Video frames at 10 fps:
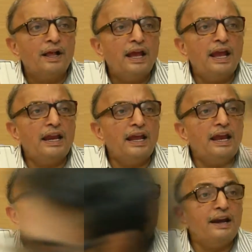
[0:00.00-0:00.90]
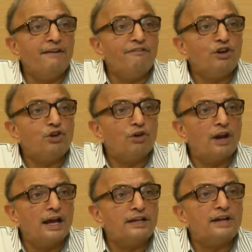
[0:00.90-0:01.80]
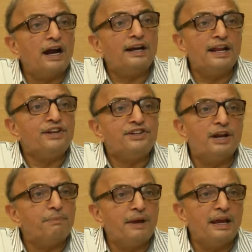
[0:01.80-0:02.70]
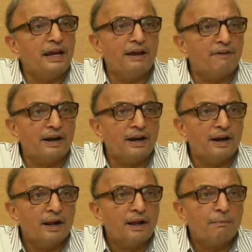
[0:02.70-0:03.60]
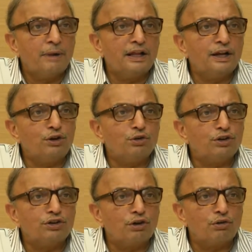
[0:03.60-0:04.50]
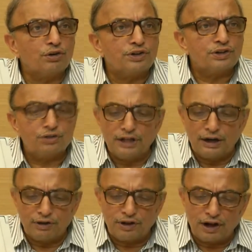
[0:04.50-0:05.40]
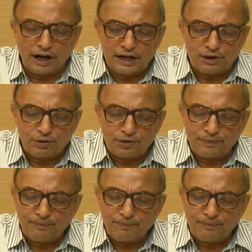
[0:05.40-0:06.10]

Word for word: any individualized attention being given by the tutors or coaches. So that was our conclusion.